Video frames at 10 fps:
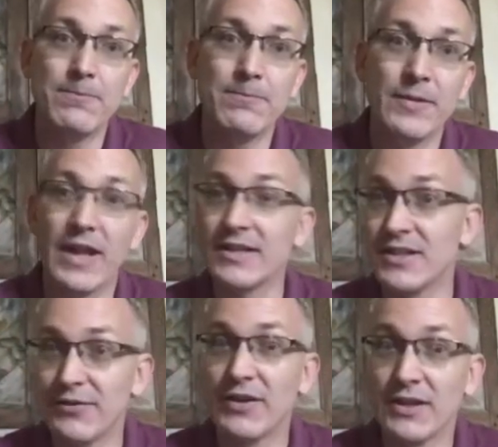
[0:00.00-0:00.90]
Lots of
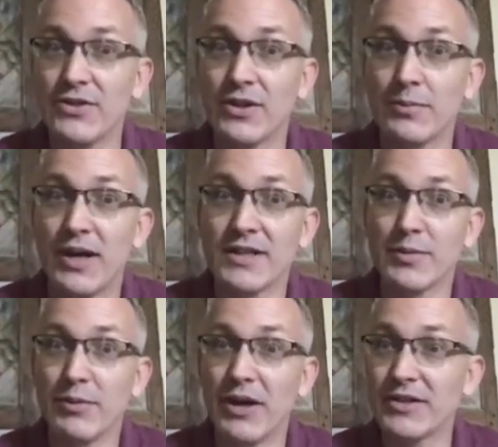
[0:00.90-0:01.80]
different things you can
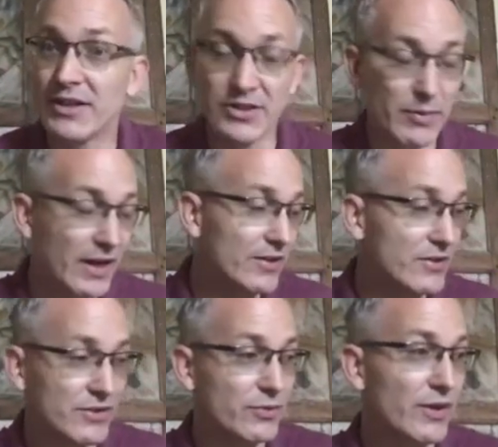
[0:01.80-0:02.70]
possibly prioritize. You might also
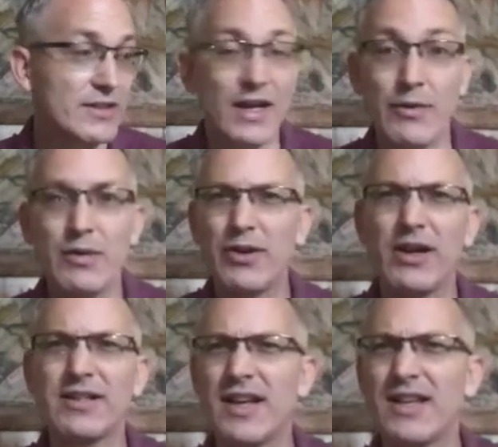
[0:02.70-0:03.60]
just want to say, I want to
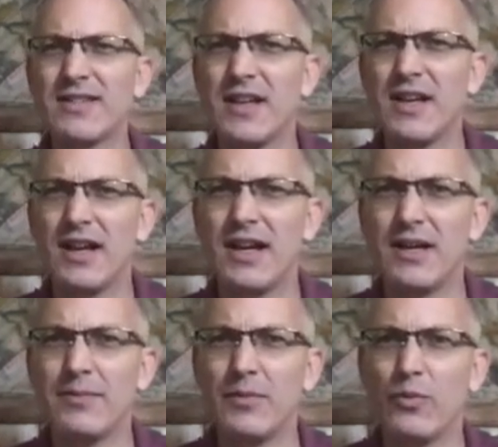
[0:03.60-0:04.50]
prioritize
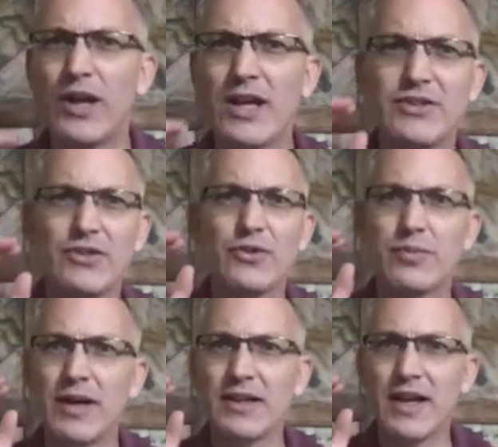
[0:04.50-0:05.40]
what I do with
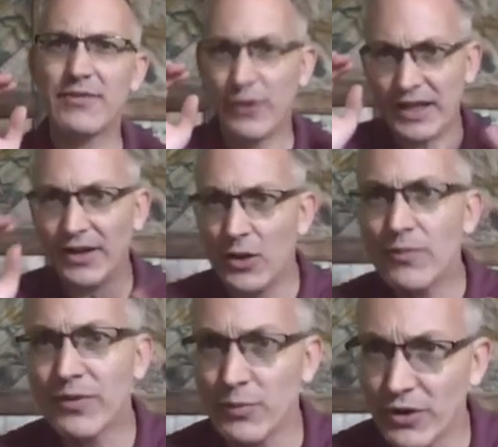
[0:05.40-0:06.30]
my life when I get home
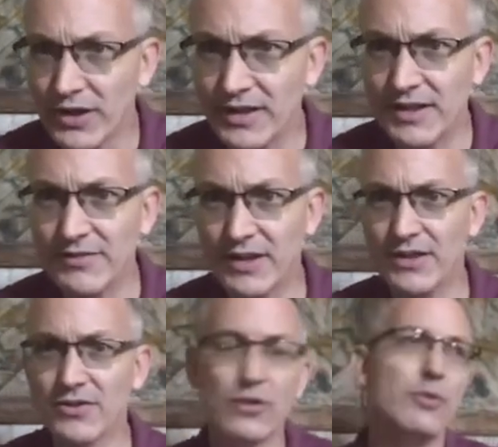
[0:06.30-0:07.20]
from work in the
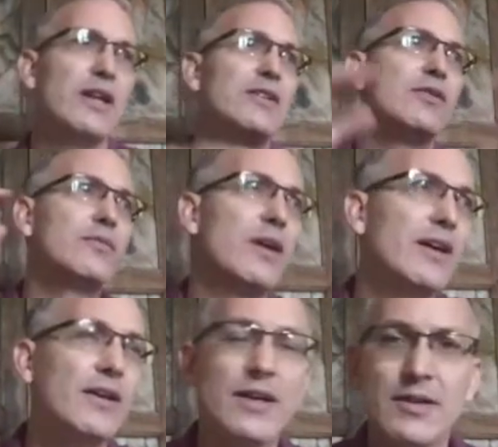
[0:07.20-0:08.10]
evenings, or what I do with
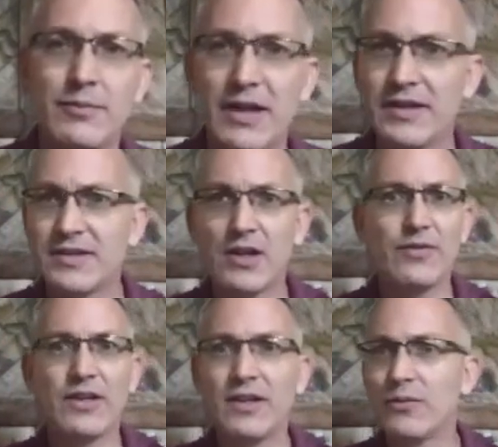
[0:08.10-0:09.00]
myself
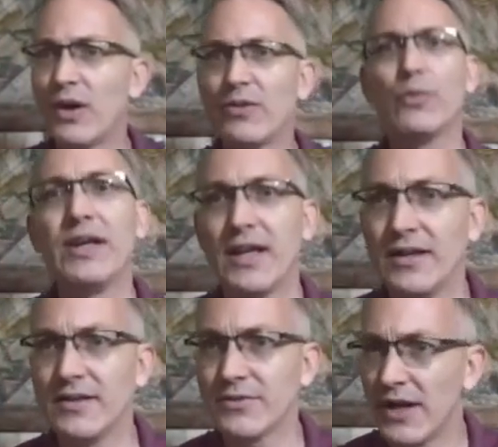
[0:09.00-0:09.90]
on the
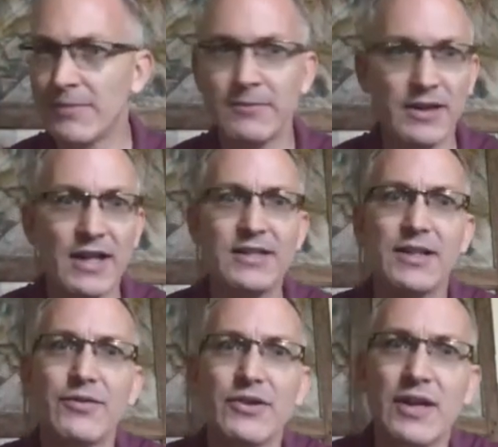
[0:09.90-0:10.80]
weekends, right? Lots of
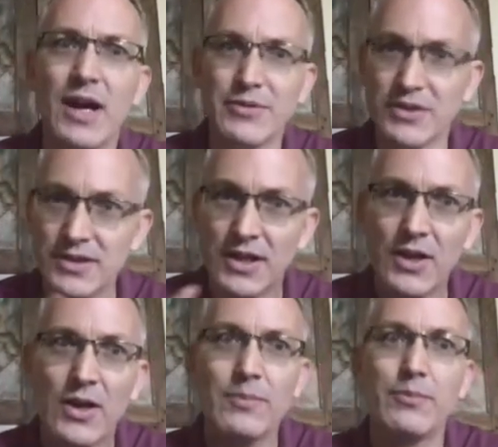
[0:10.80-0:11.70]
different options,
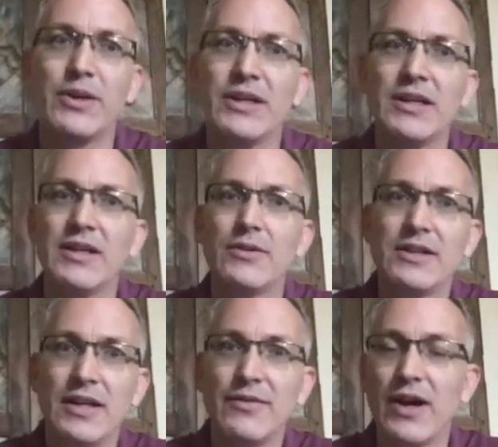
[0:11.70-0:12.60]
but you need to
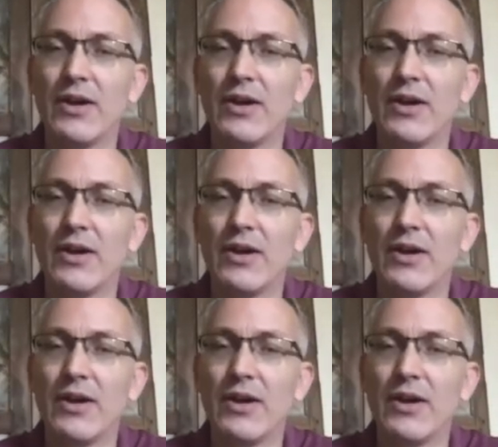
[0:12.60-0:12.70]
identify